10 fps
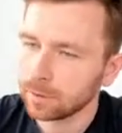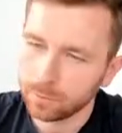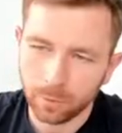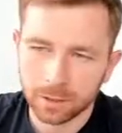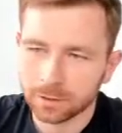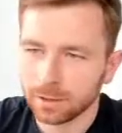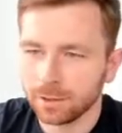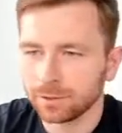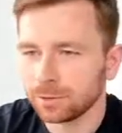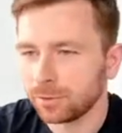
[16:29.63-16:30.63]
Once
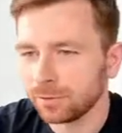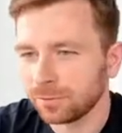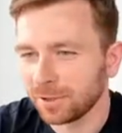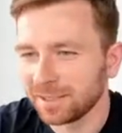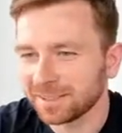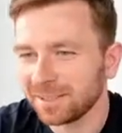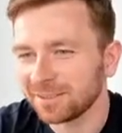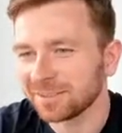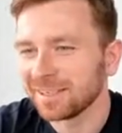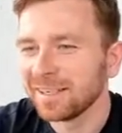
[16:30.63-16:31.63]
again, sorry for the
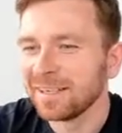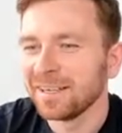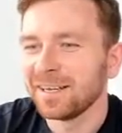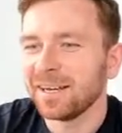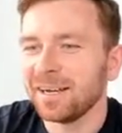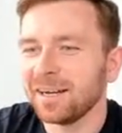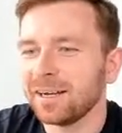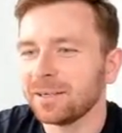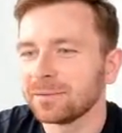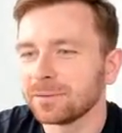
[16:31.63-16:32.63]
sound.
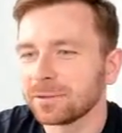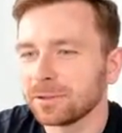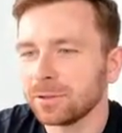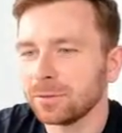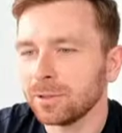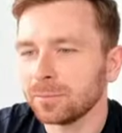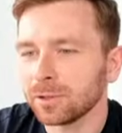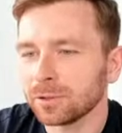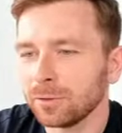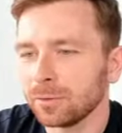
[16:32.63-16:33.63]
So let me
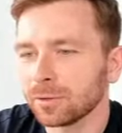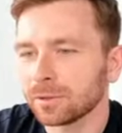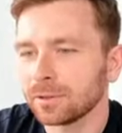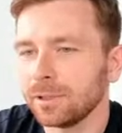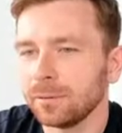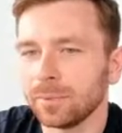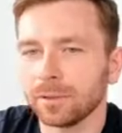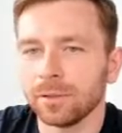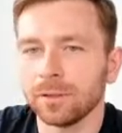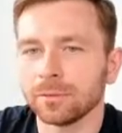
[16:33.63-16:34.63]
show you the
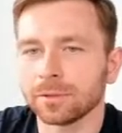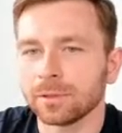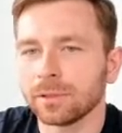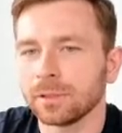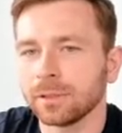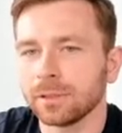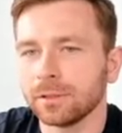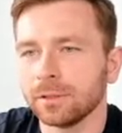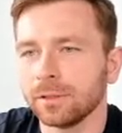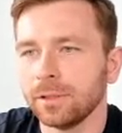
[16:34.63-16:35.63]
backgrounds.
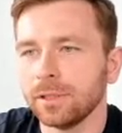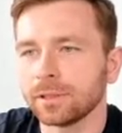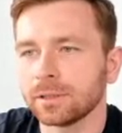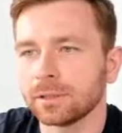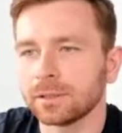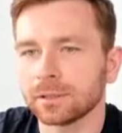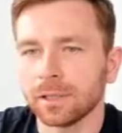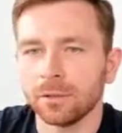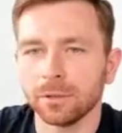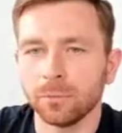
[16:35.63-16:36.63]
This is
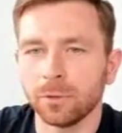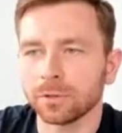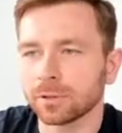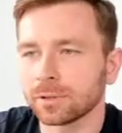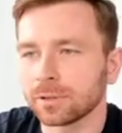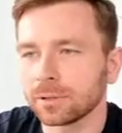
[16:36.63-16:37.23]
how it works.